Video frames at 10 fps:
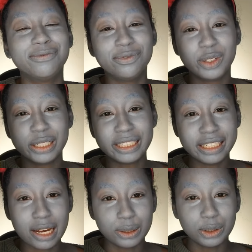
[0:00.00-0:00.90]
very
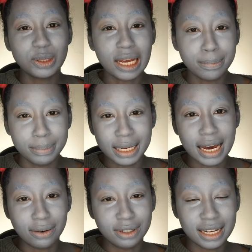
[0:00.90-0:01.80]
ghetto to admit
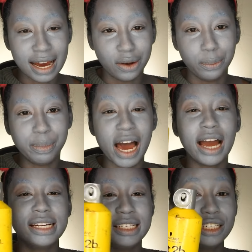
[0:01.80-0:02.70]
out loud, but
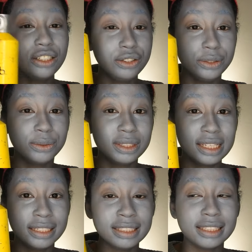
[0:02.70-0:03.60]
I did
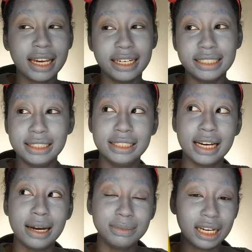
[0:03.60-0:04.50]
use this
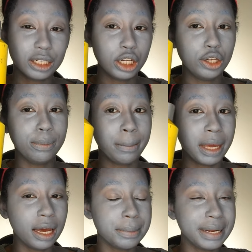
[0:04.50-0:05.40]
and I'm telling you, my
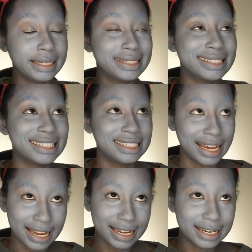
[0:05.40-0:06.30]
makeup like
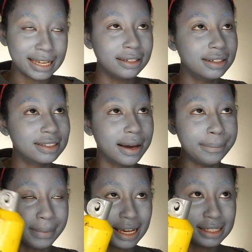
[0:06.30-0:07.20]
stayed. It looked
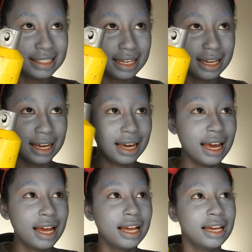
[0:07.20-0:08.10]
amazing.
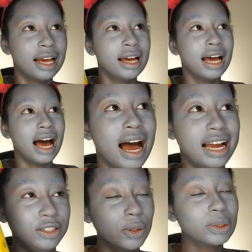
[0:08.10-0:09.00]

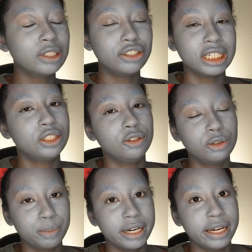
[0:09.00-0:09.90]
I don't suggest you
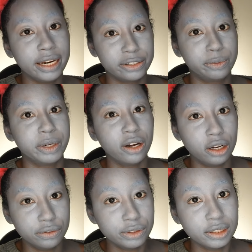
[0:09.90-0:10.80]
spray hairspray
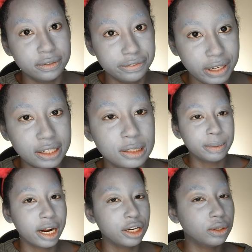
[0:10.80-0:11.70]
all over your face,
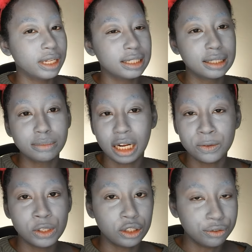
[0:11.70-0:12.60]
but I know that
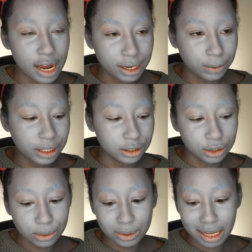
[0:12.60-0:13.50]
sometimes what the drag queens
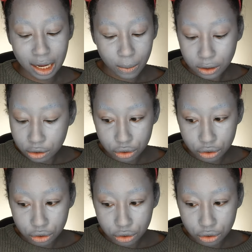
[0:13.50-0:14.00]
use, and I want